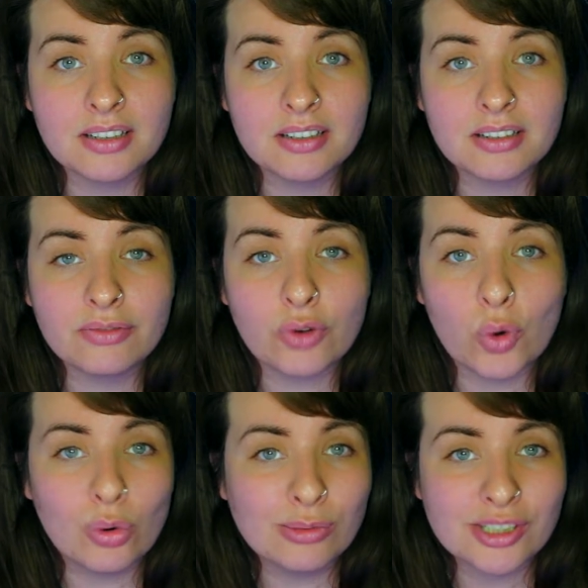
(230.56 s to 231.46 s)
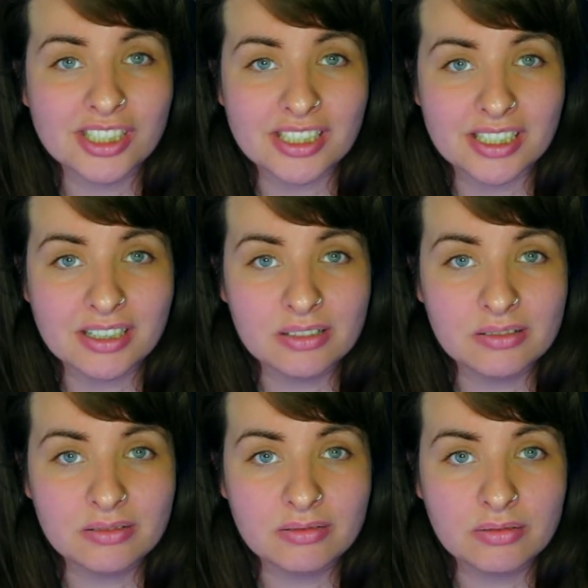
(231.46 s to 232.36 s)
the haunting
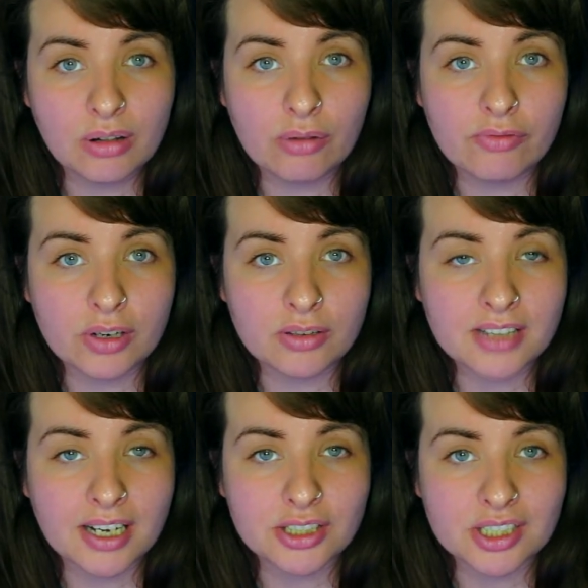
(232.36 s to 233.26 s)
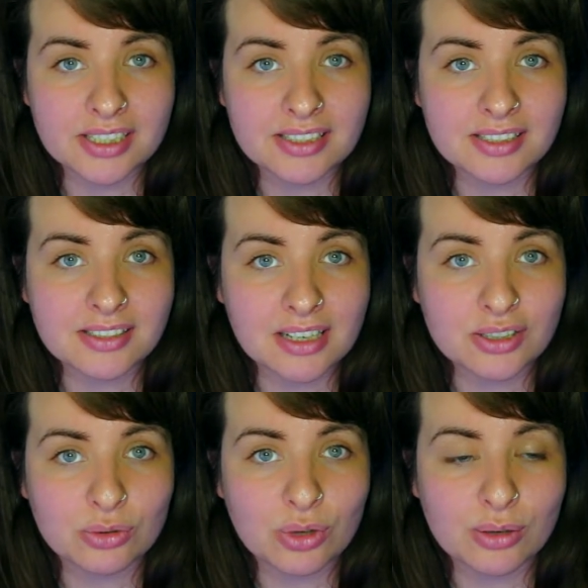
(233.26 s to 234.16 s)
of the Los Angeles
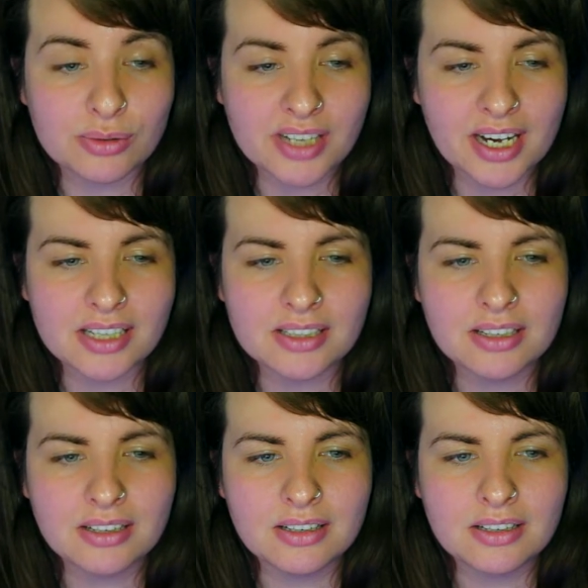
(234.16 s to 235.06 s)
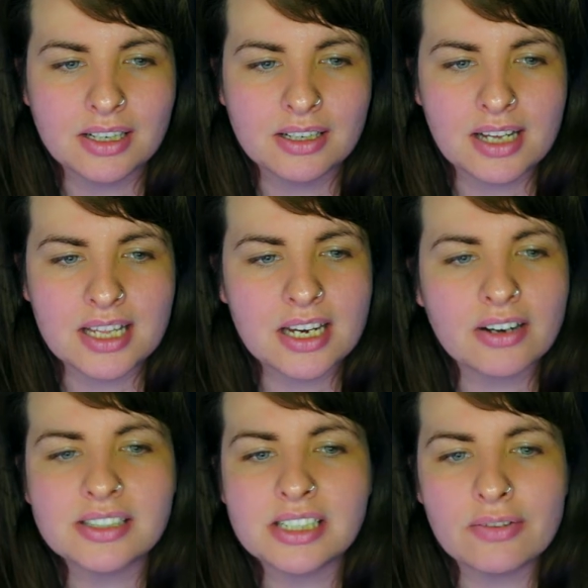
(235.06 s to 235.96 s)
Cecil Hotel. In the
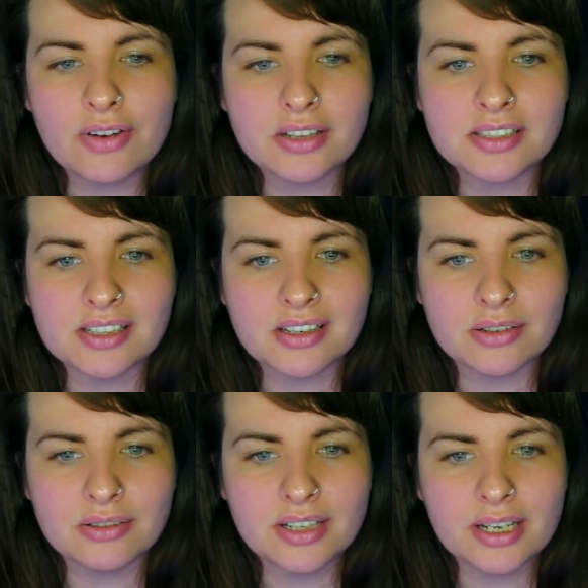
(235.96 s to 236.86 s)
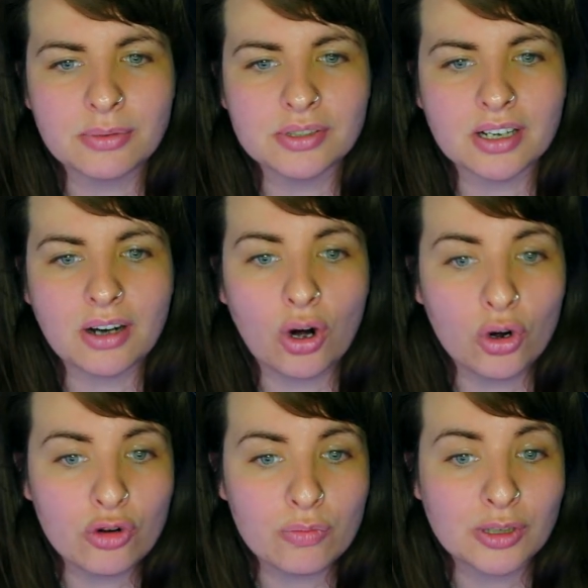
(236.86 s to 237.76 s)
1930s alone, it was
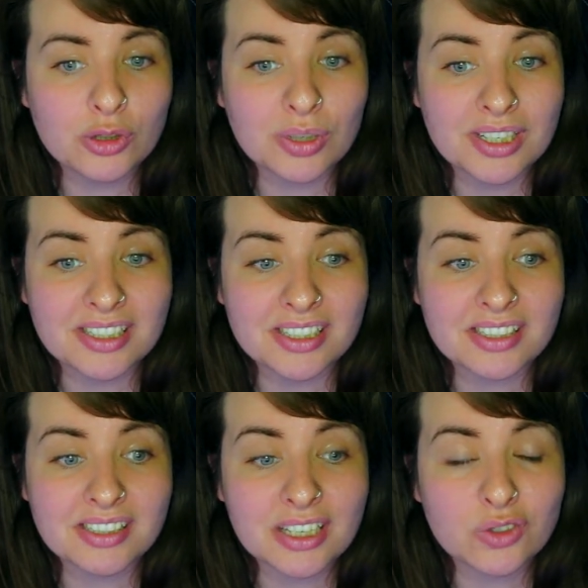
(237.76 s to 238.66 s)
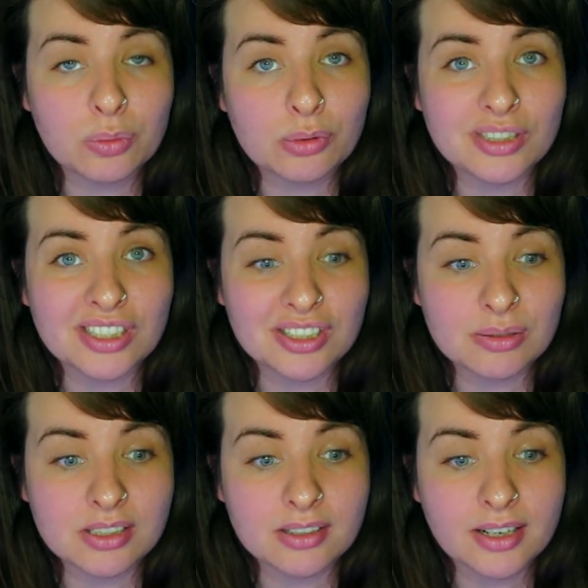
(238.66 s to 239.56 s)
home to at least six reported
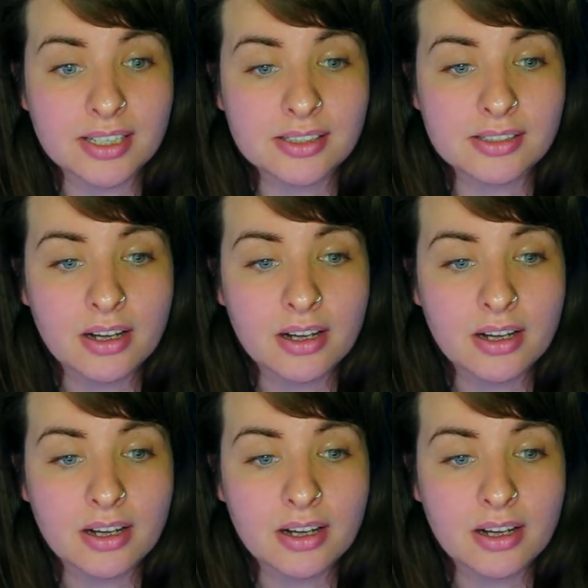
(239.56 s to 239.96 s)
suicides.